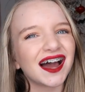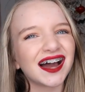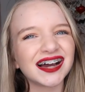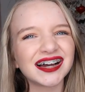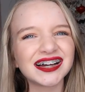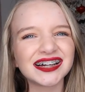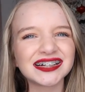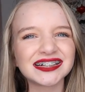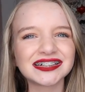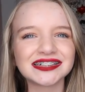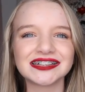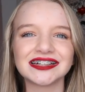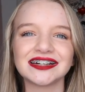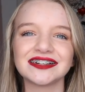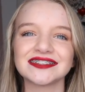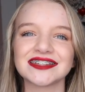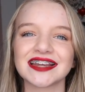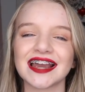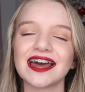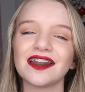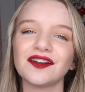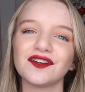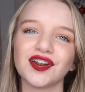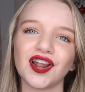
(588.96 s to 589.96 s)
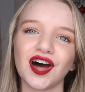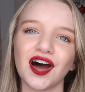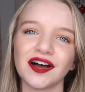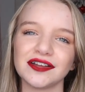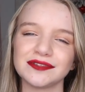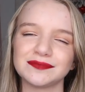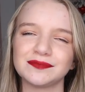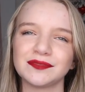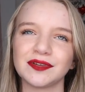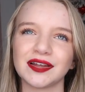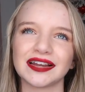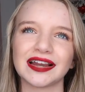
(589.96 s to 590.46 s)
uh, I was like, I don't
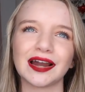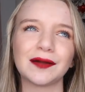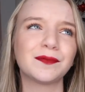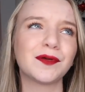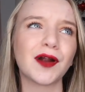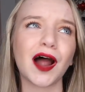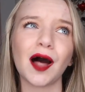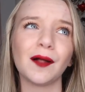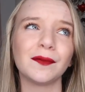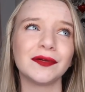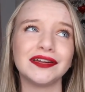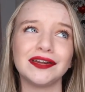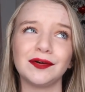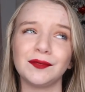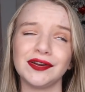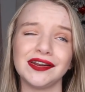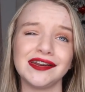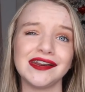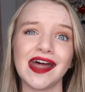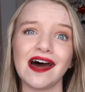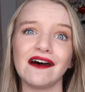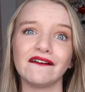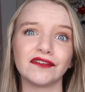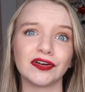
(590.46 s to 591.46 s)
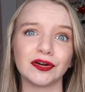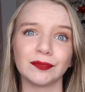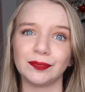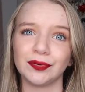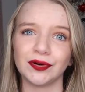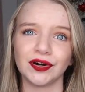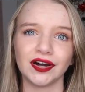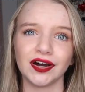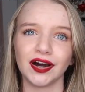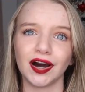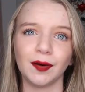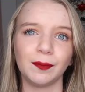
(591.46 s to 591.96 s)
know. So, like, I probably would never
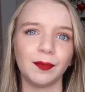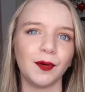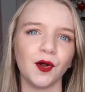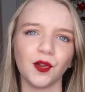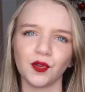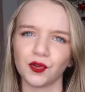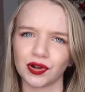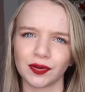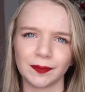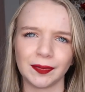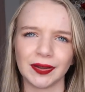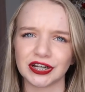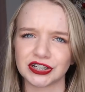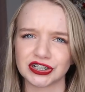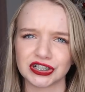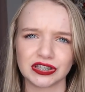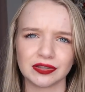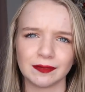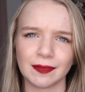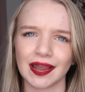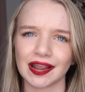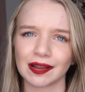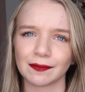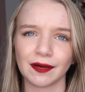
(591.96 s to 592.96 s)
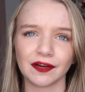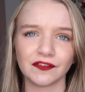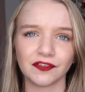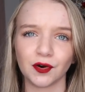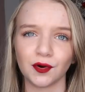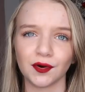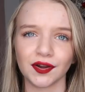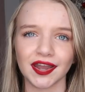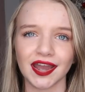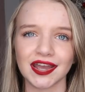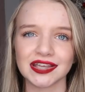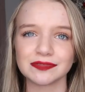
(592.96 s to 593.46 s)
put a Polaroid picture in the back of my
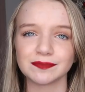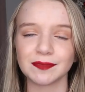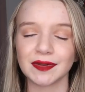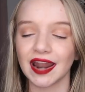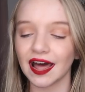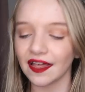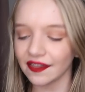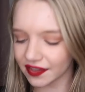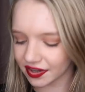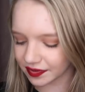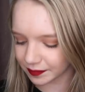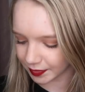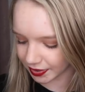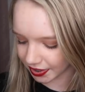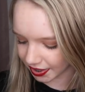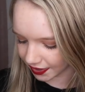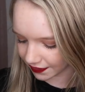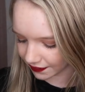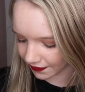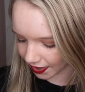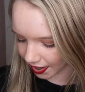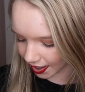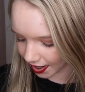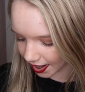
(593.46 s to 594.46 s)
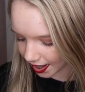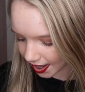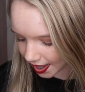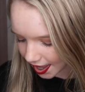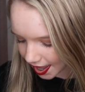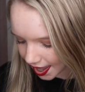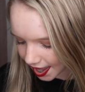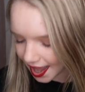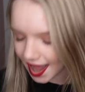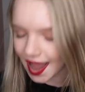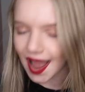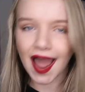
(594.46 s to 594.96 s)
phone case. But now that I put it in there,
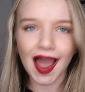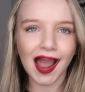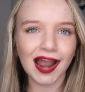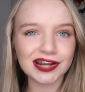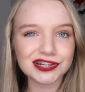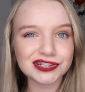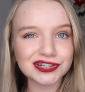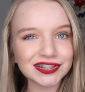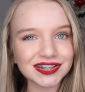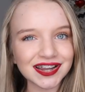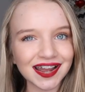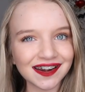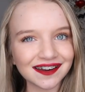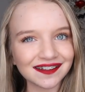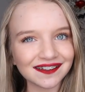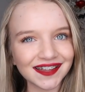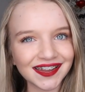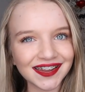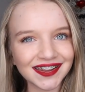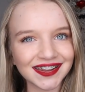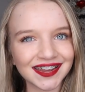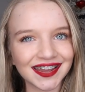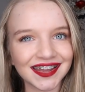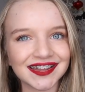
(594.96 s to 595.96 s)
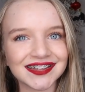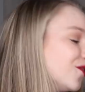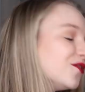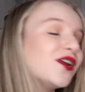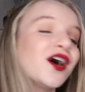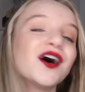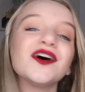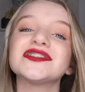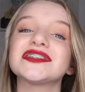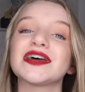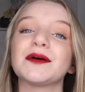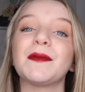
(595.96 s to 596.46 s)
actually kind of like it. Who
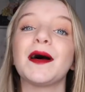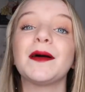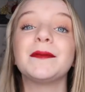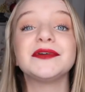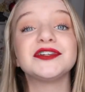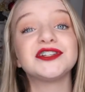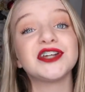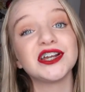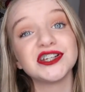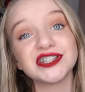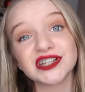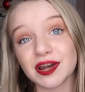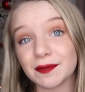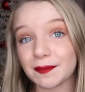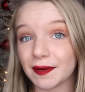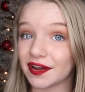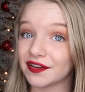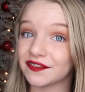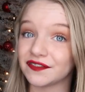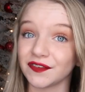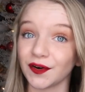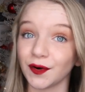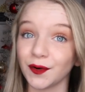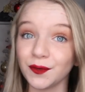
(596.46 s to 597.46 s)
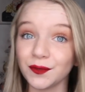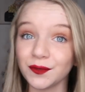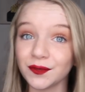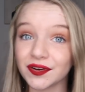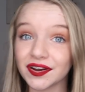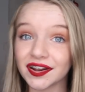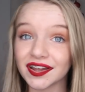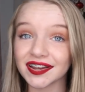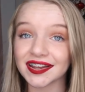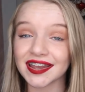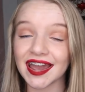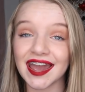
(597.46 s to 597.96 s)
knows, I might be changing up my
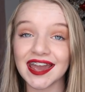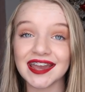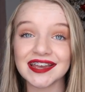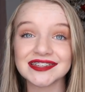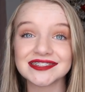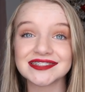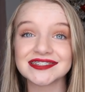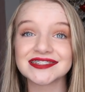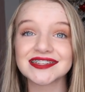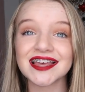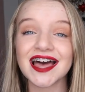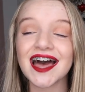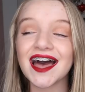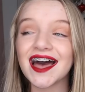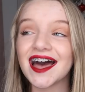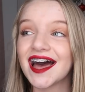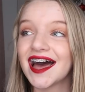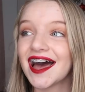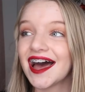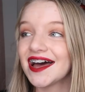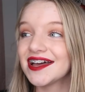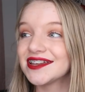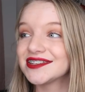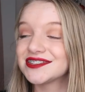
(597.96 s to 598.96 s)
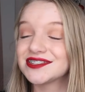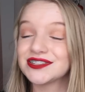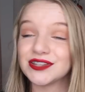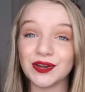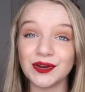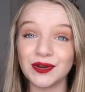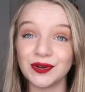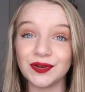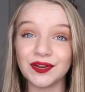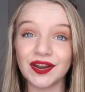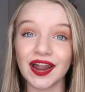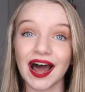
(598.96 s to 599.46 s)
phone case
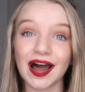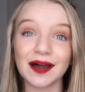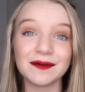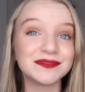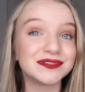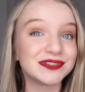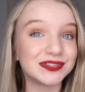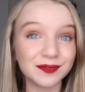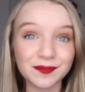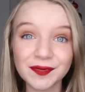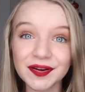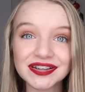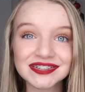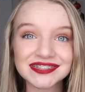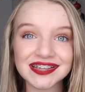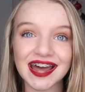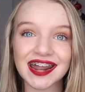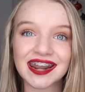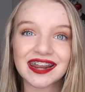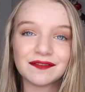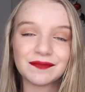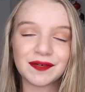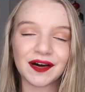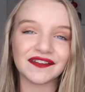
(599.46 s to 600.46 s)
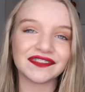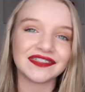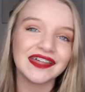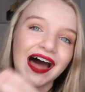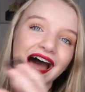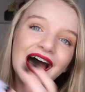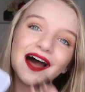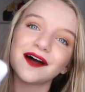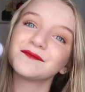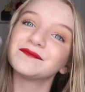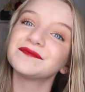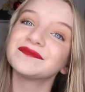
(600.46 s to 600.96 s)
soon. I'm super excited about
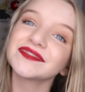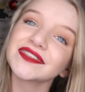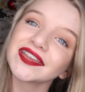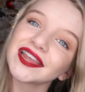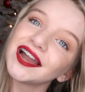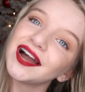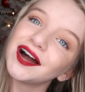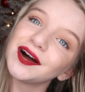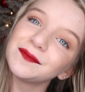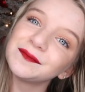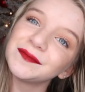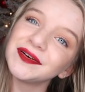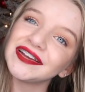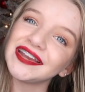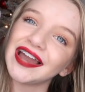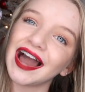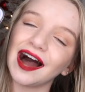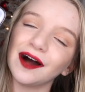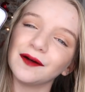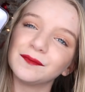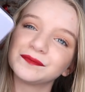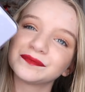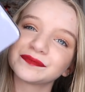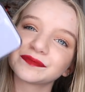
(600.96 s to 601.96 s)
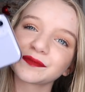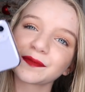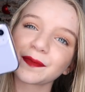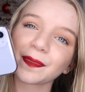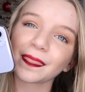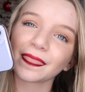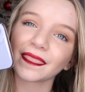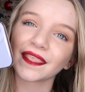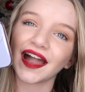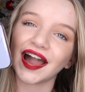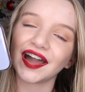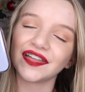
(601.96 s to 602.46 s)
that. But yeah,
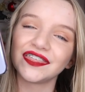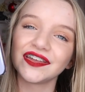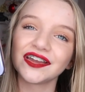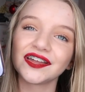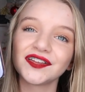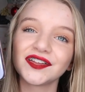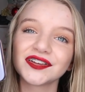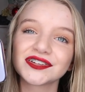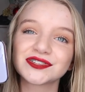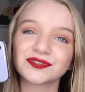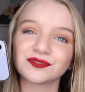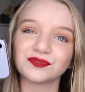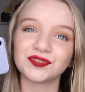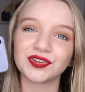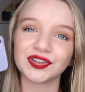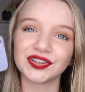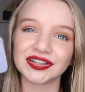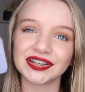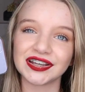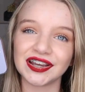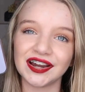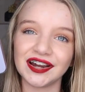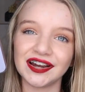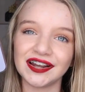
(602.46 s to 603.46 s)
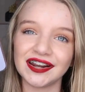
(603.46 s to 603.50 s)
I think it looks really good.